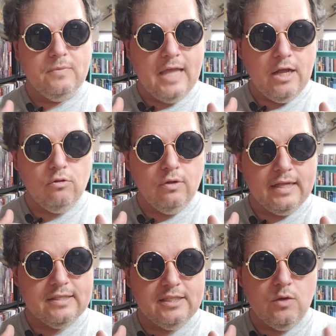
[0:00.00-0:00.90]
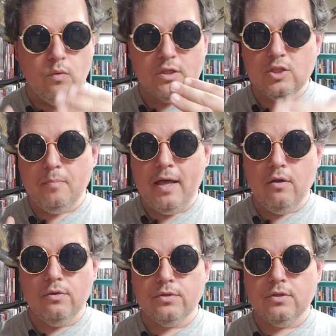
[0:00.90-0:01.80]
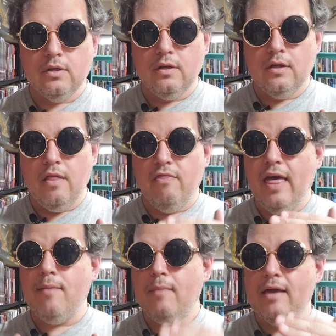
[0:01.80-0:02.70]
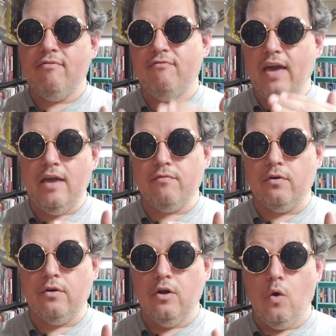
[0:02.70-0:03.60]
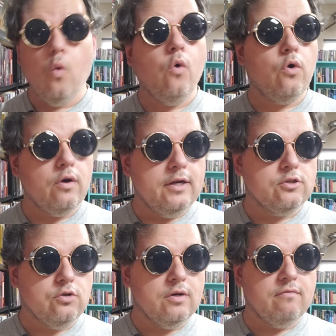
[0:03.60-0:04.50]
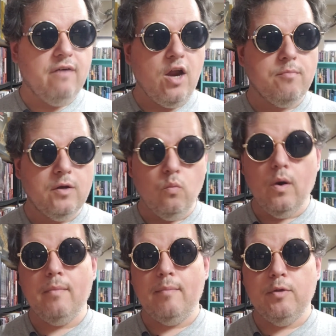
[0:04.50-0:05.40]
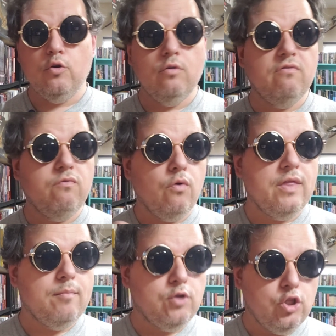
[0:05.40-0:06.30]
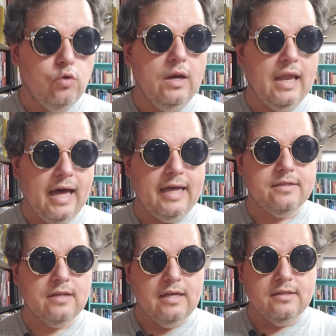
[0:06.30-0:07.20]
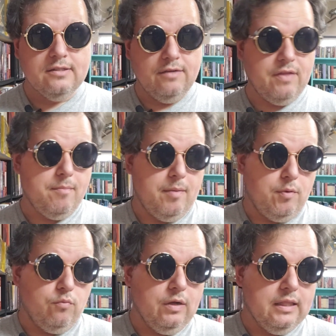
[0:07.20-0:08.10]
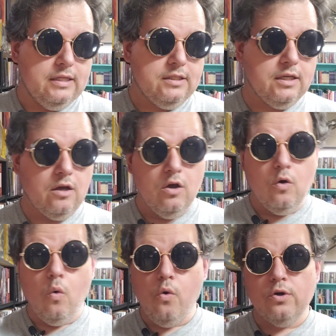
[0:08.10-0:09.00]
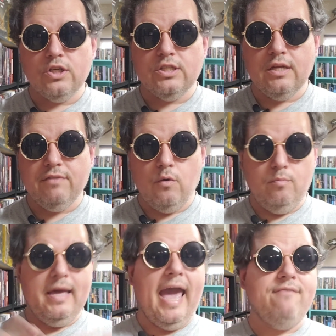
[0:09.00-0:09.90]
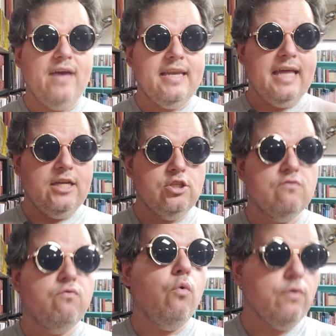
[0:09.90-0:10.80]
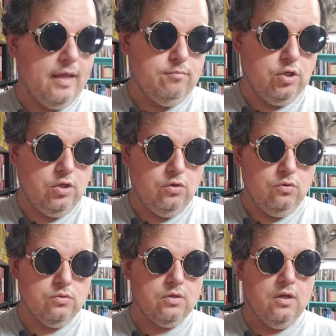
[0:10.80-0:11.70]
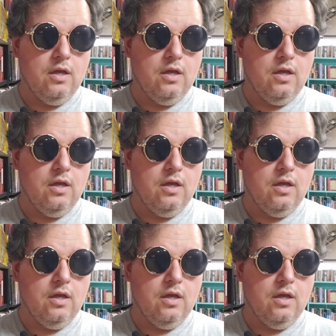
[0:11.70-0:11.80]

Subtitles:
take a look and see what spells they may favor, or in a certain environment, what might be good for them to utilize. Stuff that might be realistic, or just stuff that would be advantageous for them to use.